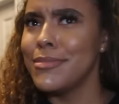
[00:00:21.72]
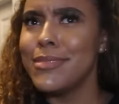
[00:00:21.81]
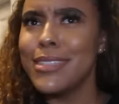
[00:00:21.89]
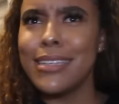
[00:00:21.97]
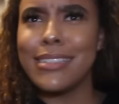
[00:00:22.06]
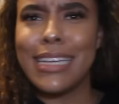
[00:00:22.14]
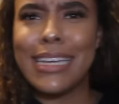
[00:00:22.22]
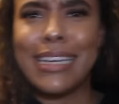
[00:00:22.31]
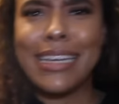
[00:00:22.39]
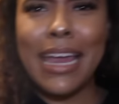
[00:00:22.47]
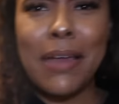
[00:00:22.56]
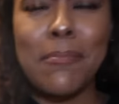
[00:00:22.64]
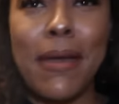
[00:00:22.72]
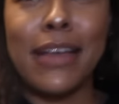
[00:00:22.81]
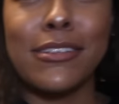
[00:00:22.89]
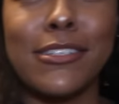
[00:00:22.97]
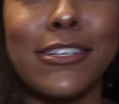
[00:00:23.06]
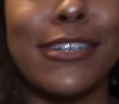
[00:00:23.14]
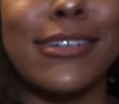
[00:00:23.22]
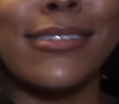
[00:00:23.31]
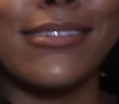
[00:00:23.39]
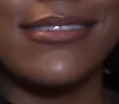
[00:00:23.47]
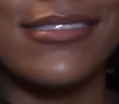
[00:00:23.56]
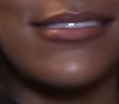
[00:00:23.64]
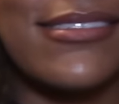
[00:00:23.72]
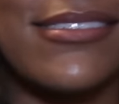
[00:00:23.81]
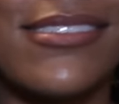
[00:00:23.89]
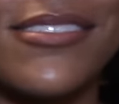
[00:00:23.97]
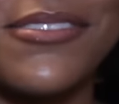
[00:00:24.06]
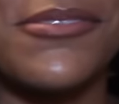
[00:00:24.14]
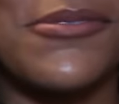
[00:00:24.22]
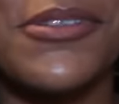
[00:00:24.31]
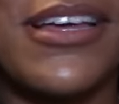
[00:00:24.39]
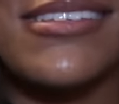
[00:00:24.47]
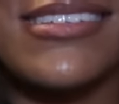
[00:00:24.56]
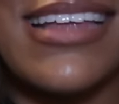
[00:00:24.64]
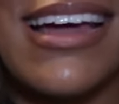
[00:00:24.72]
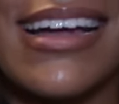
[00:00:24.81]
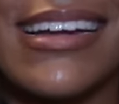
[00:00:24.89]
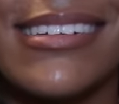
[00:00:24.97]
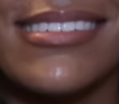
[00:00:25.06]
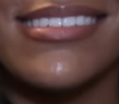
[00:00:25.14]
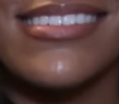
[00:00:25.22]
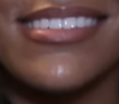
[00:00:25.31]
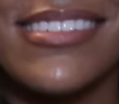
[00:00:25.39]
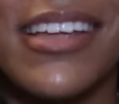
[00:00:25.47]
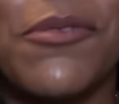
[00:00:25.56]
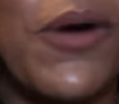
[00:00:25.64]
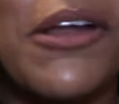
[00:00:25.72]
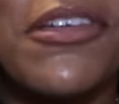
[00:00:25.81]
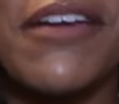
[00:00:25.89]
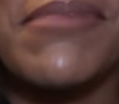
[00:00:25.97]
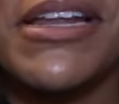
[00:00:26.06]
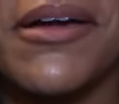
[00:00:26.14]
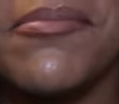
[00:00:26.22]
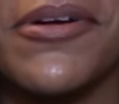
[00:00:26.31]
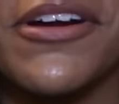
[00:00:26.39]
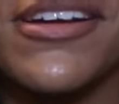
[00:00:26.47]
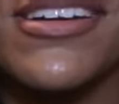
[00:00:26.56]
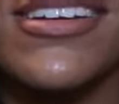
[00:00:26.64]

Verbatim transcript: It says like Game Master. What? Who the hell is that? And why do they have my number?